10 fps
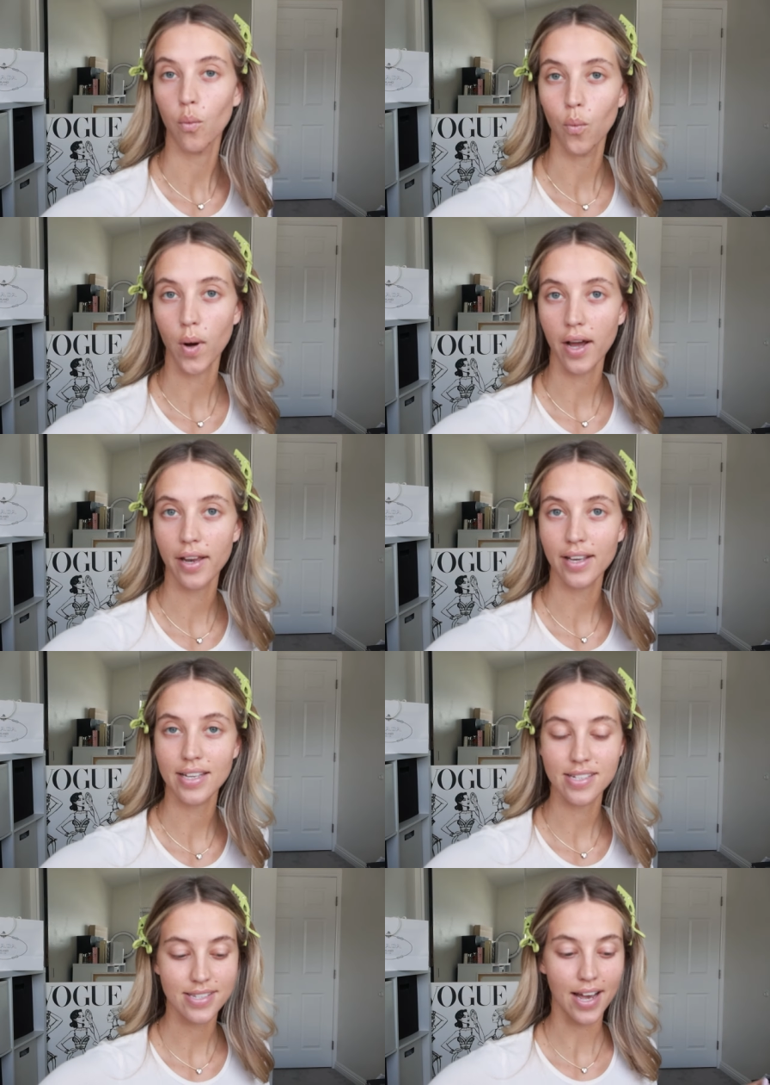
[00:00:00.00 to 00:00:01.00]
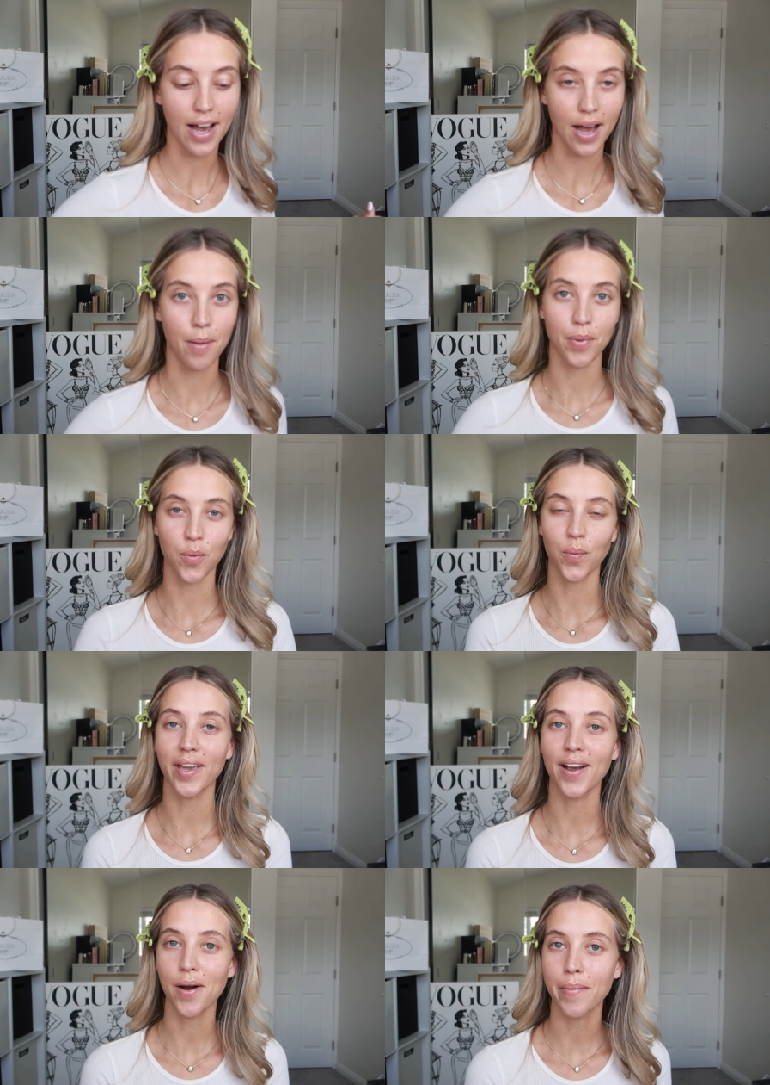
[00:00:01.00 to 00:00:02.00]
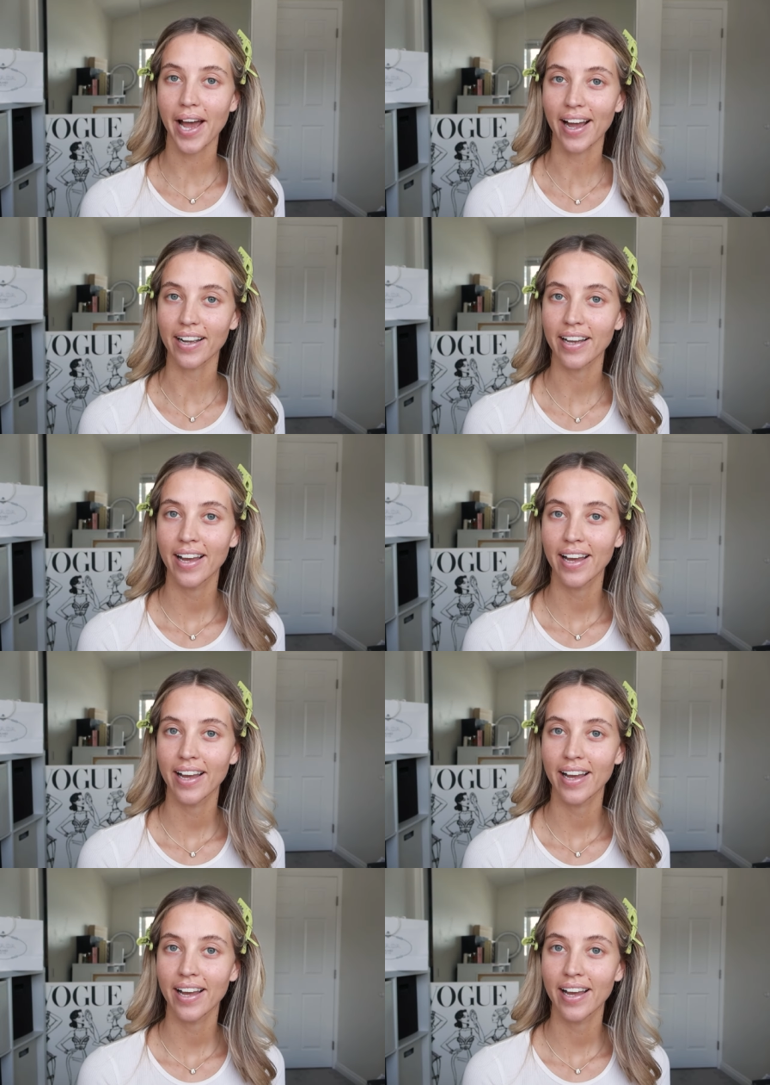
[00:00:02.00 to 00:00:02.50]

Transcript: What is up? We are back.